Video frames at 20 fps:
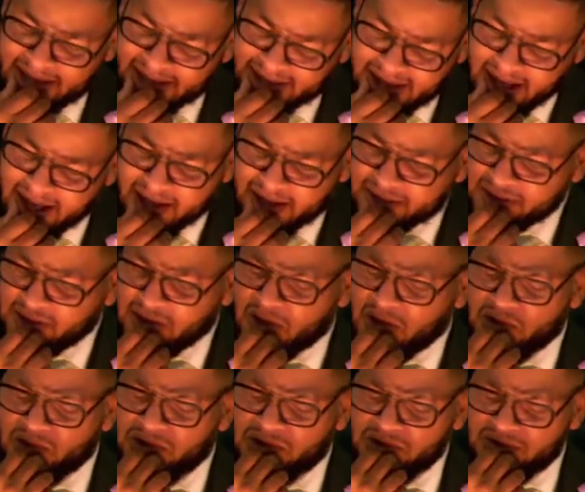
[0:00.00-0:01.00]
that God
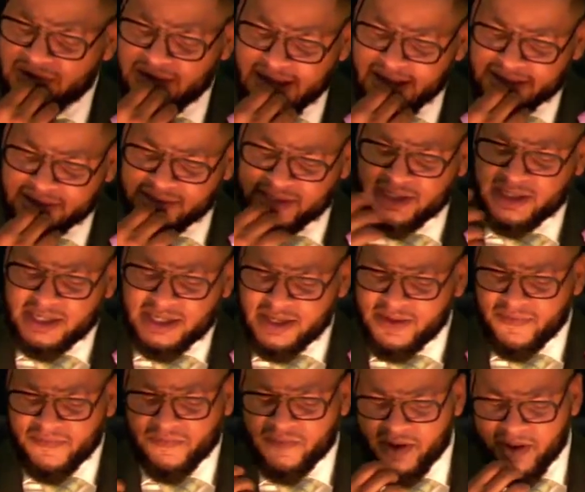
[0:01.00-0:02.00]
told you not to
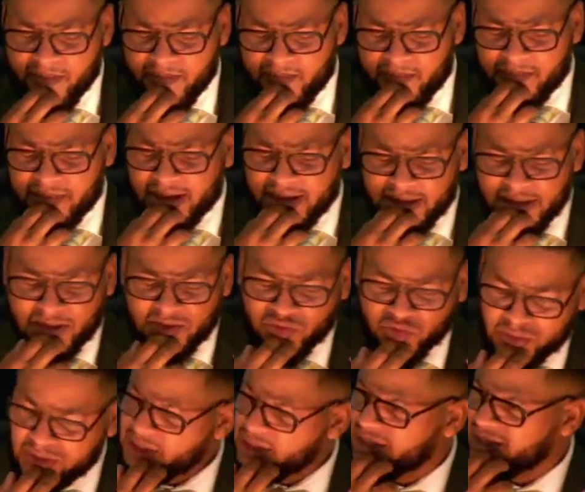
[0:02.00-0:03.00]
eat from any
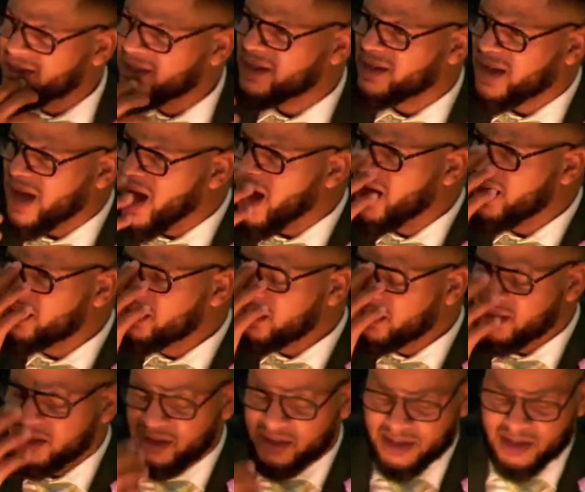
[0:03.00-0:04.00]
tree in the
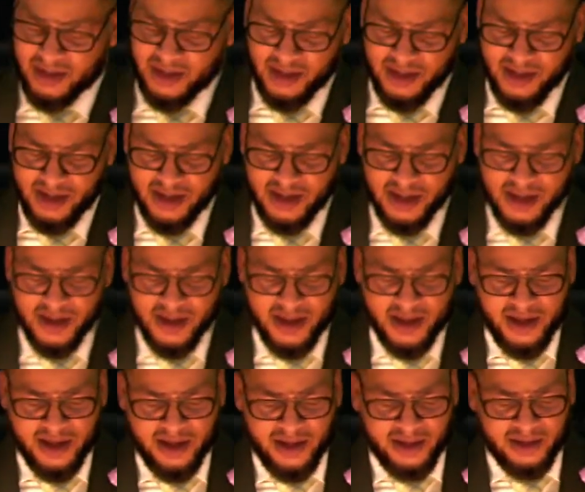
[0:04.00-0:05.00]
garden?"
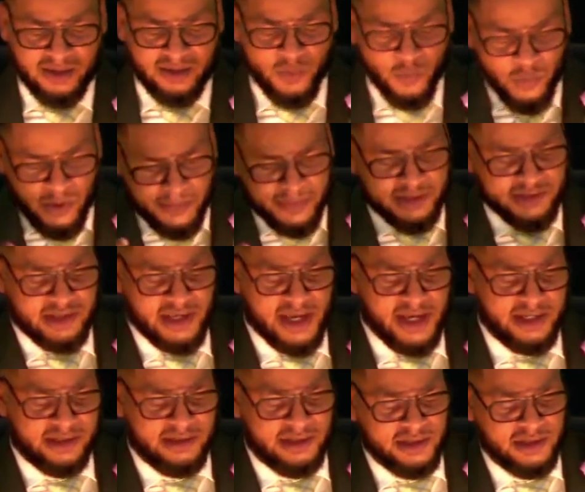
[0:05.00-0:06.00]
The woman
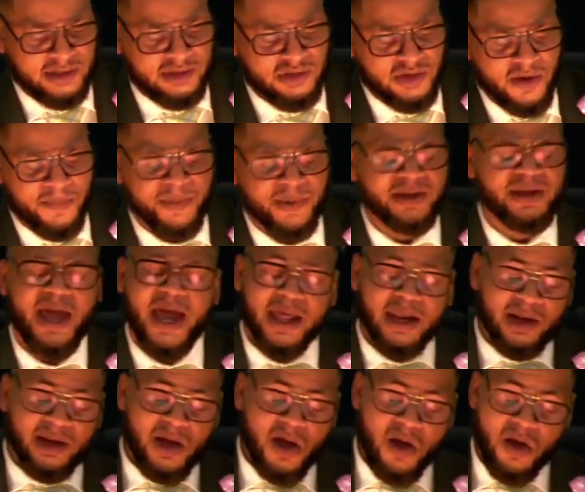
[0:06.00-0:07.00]
said to the serpent,
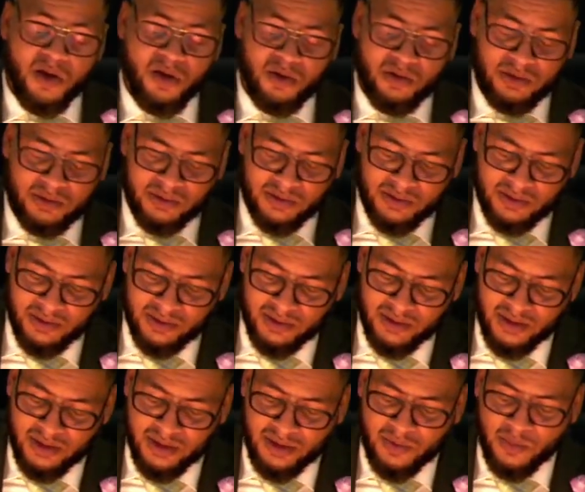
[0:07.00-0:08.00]
"Not at all.
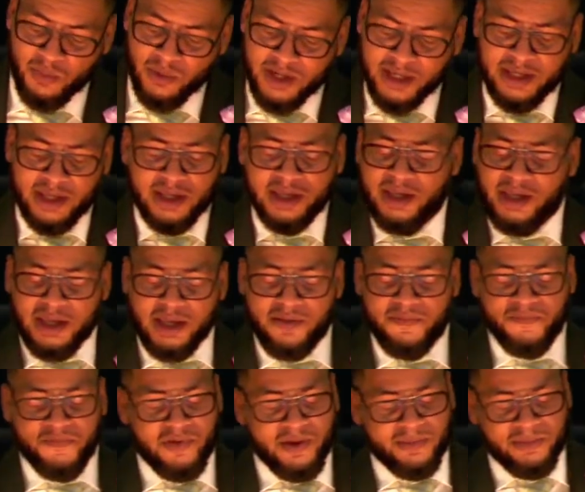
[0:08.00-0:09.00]
We can
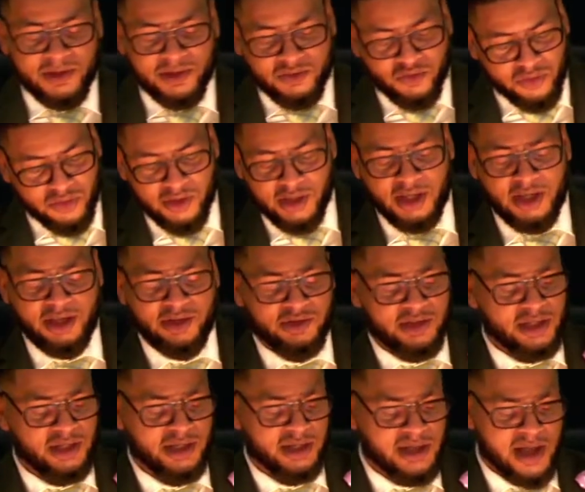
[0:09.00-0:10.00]
eat from the
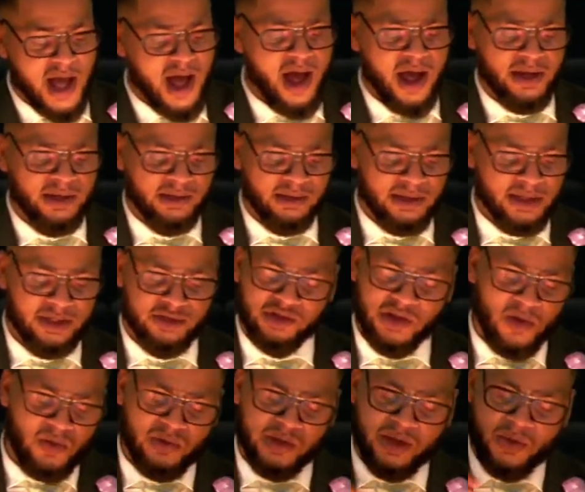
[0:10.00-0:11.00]
trees in the garden. It's
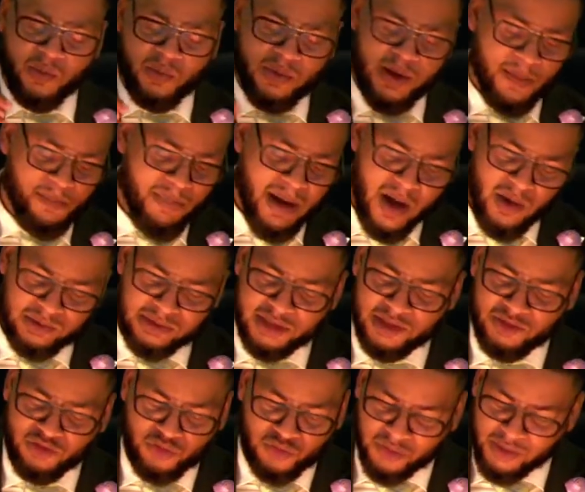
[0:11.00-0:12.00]
only about
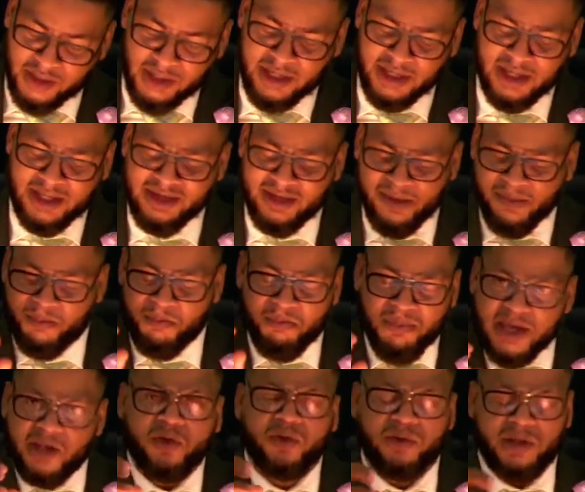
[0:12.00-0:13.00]
the tree in the
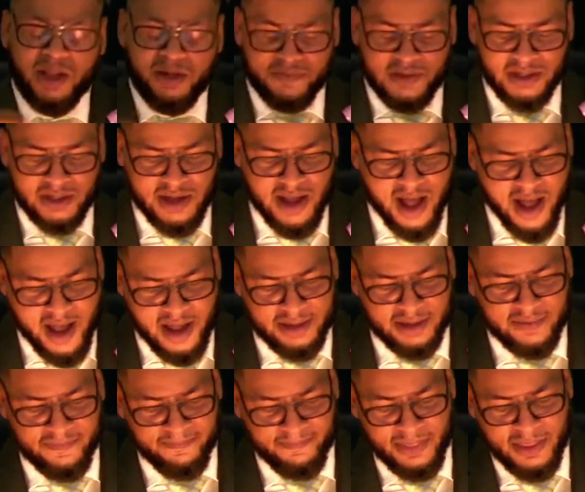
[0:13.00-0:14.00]
middle of the
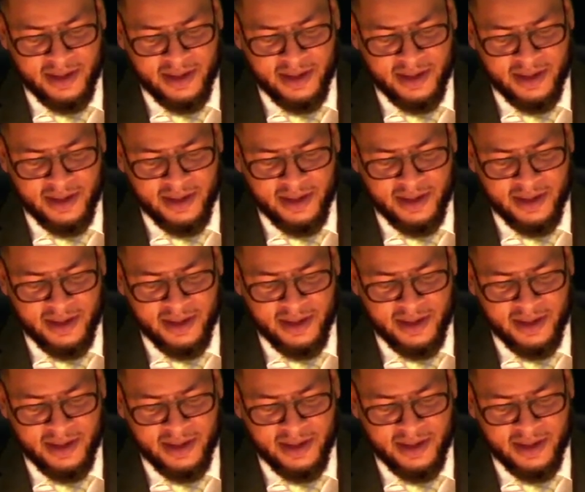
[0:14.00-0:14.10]
garden